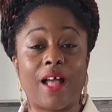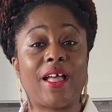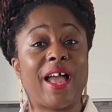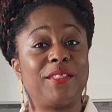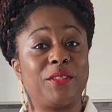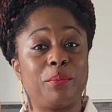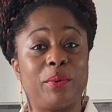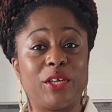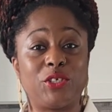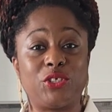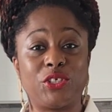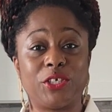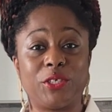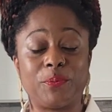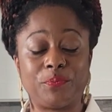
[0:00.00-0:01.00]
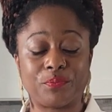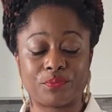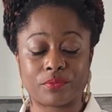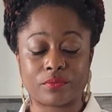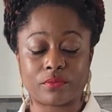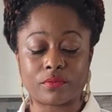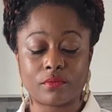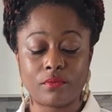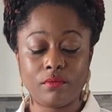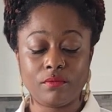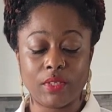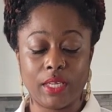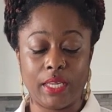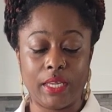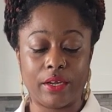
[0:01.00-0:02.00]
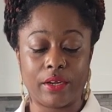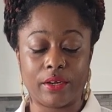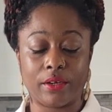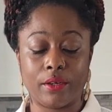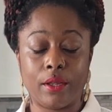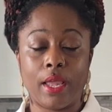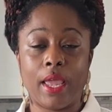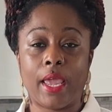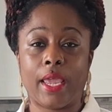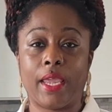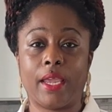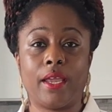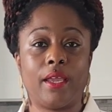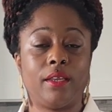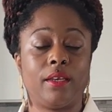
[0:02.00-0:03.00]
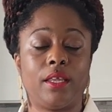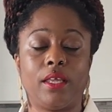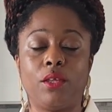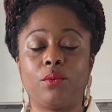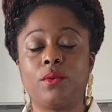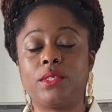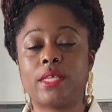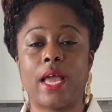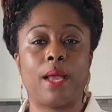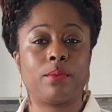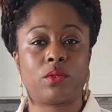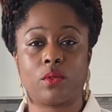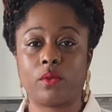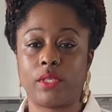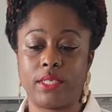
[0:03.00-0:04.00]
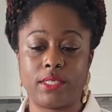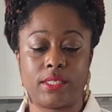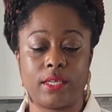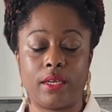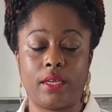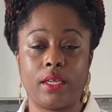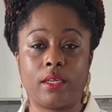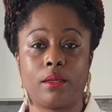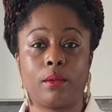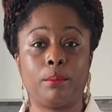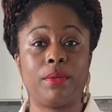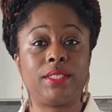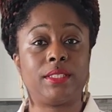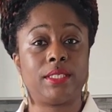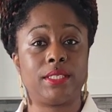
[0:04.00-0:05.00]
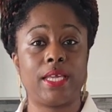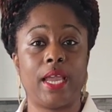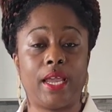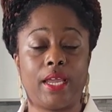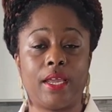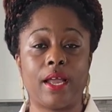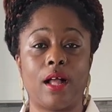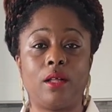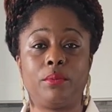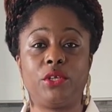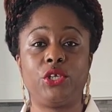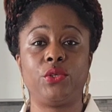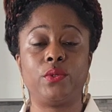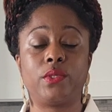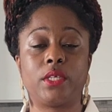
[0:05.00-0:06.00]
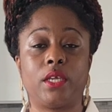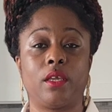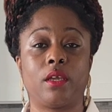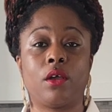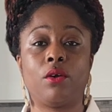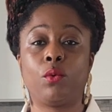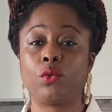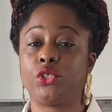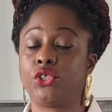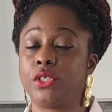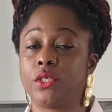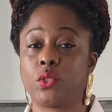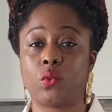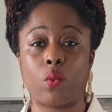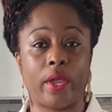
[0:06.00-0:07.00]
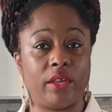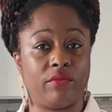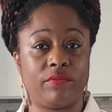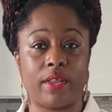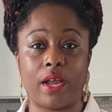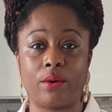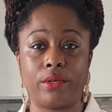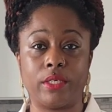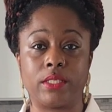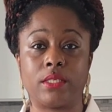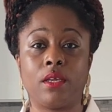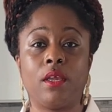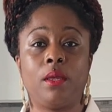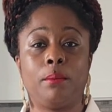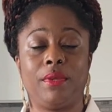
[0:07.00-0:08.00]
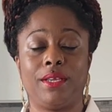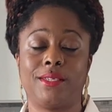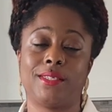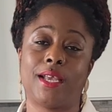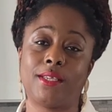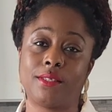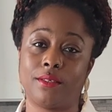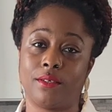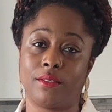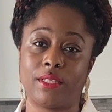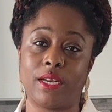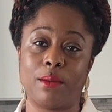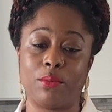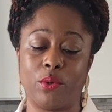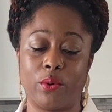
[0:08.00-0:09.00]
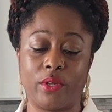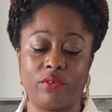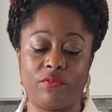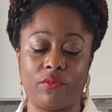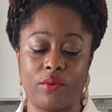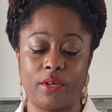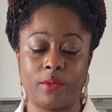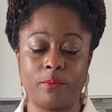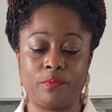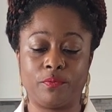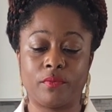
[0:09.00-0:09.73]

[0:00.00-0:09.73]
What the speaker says: I'll add the picture here, and it was absolutely stunning. But today I'll be using just white flowers because that's the look that I'm going for.